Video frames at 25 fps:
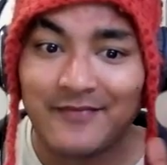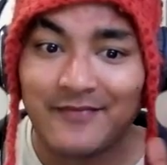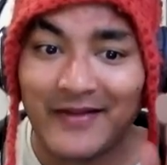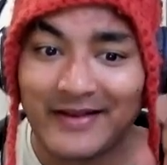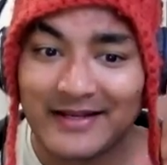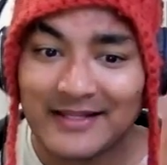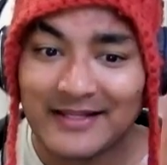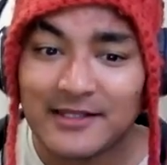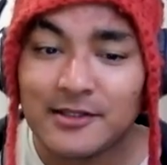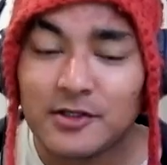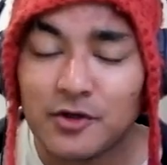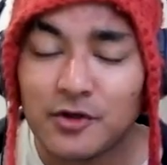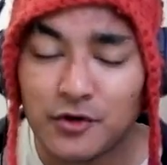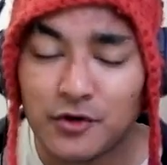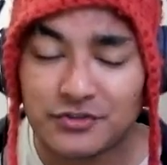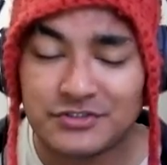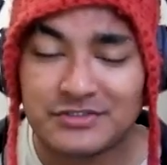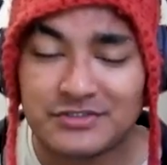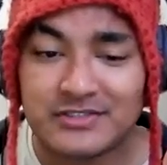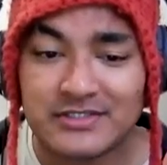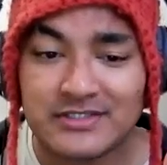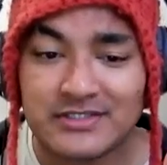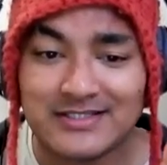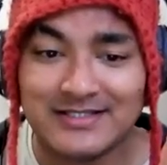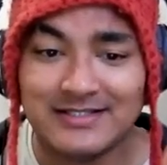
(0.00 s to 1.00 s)
then he or
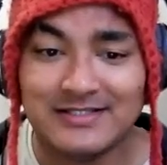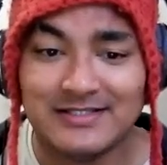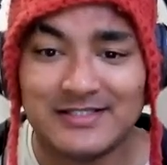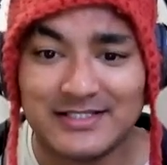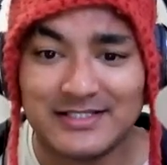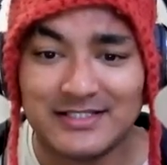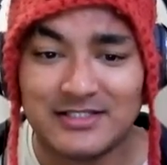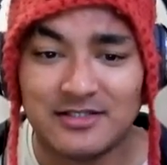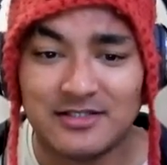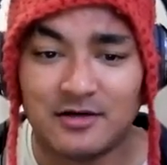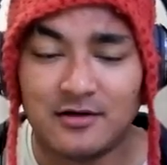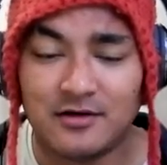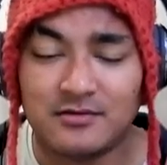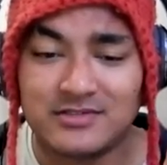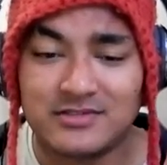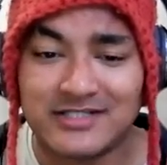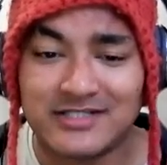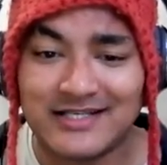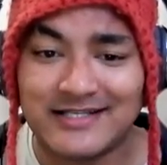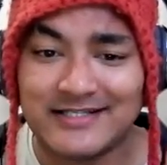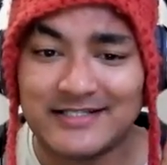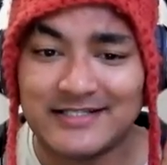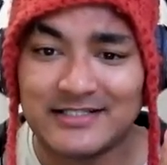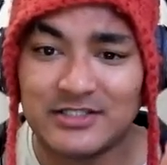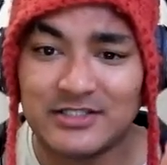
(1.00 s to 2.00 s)
she is either
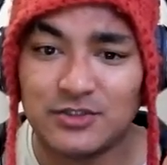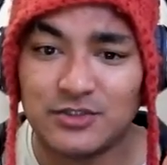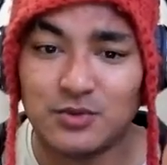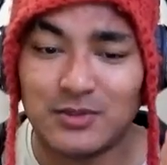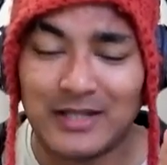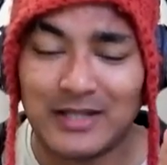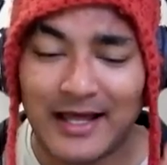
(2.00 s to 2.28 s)
telling you